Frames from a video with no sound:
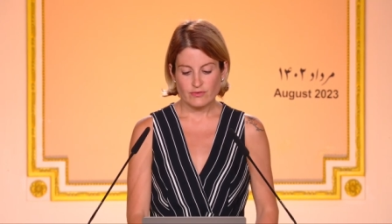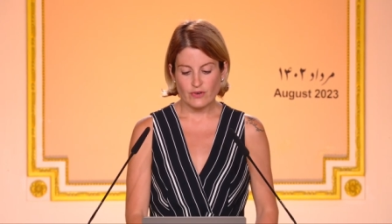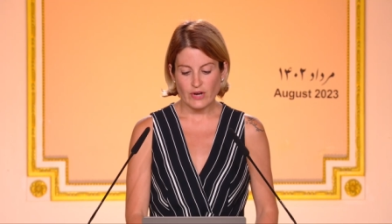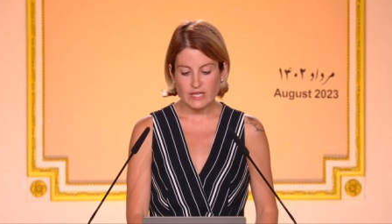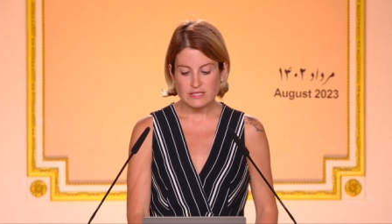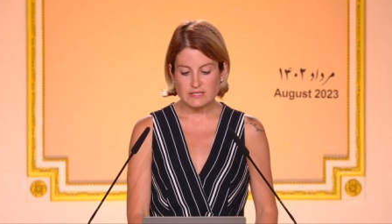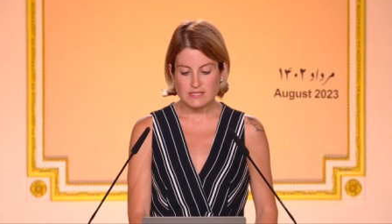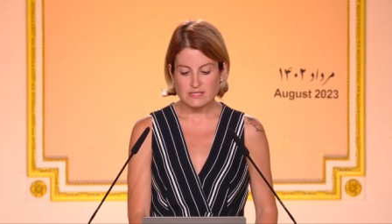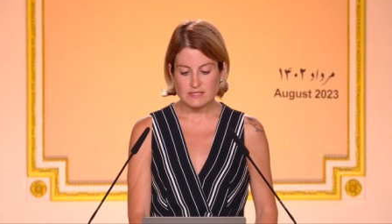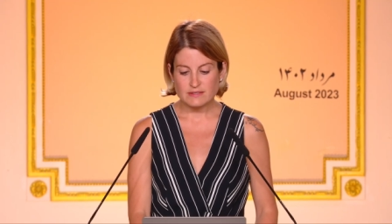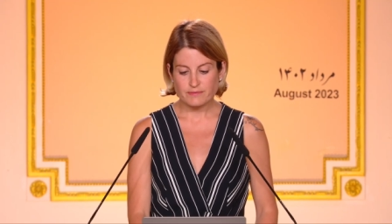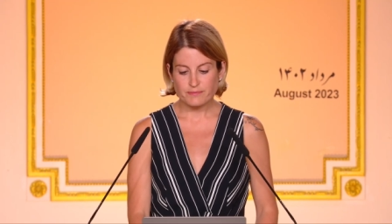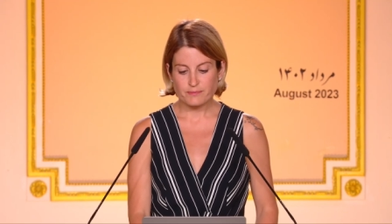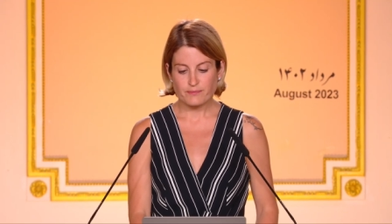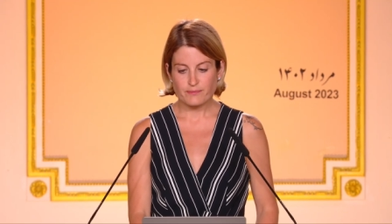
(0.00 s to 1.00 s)
Friends,
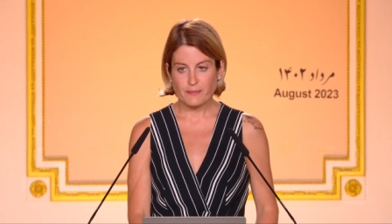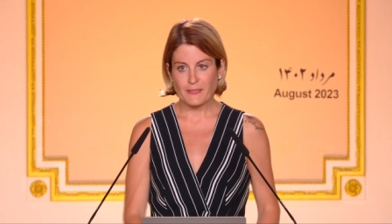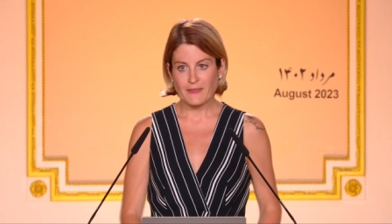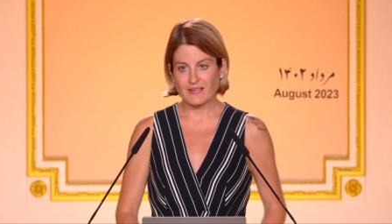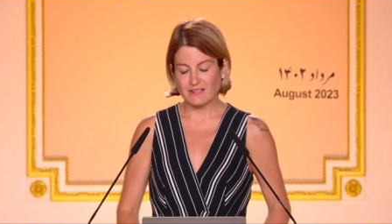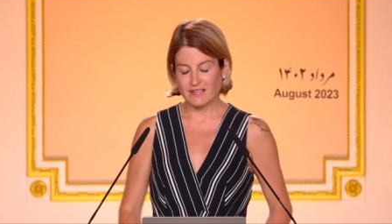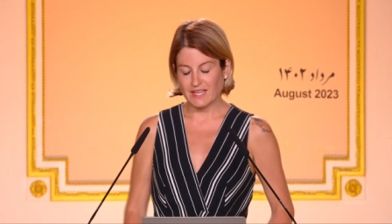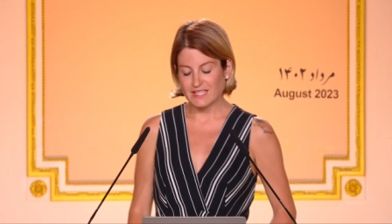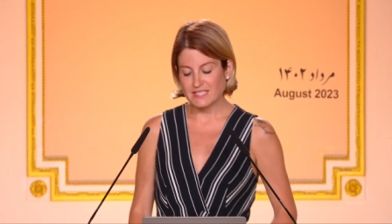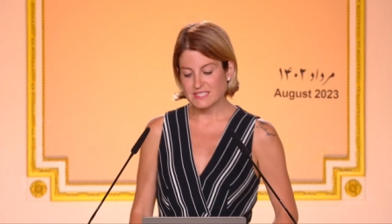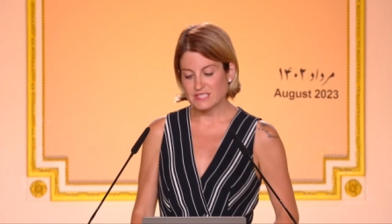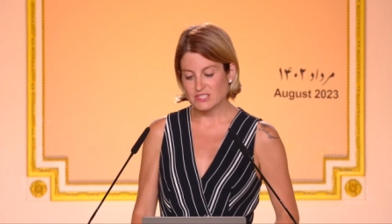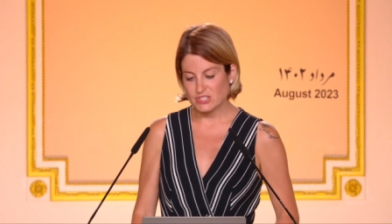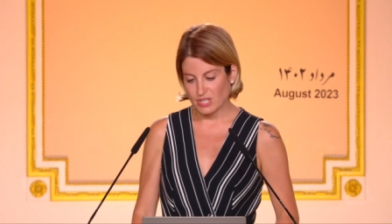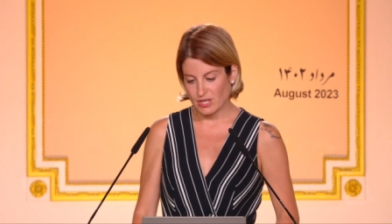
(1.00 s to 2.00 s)

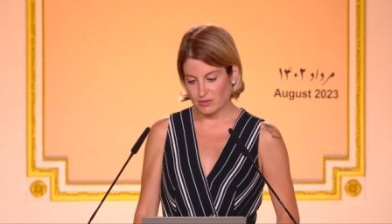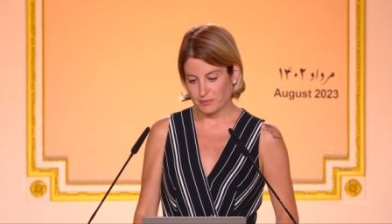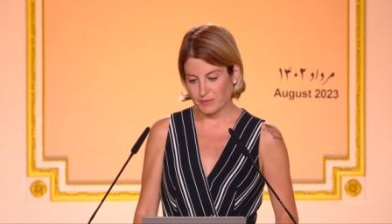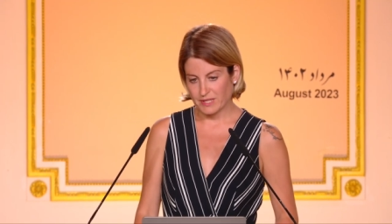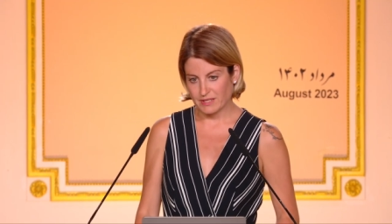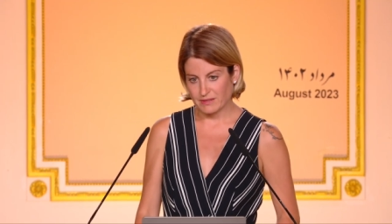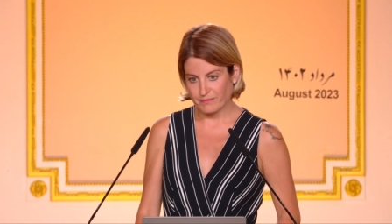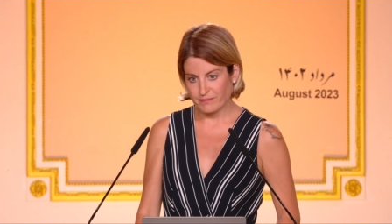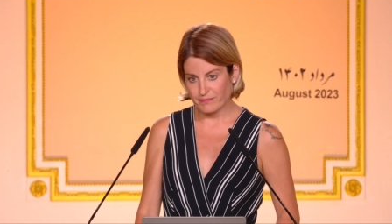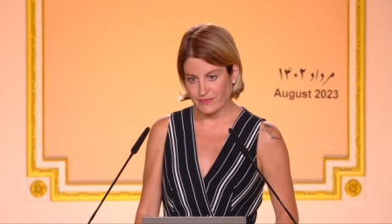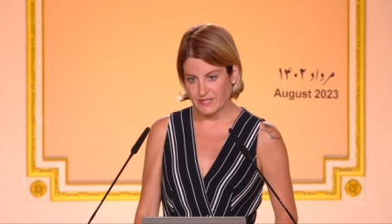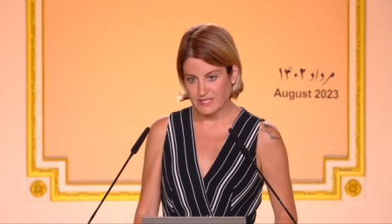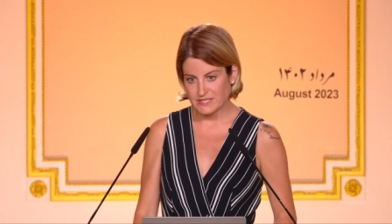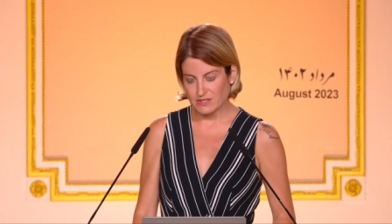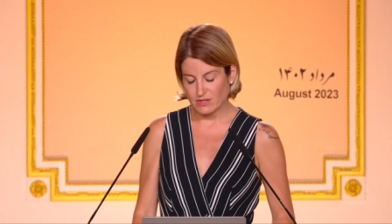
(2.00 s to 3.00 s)
ladies and gentlemen,
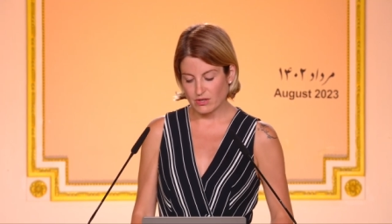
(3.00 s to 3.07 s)
these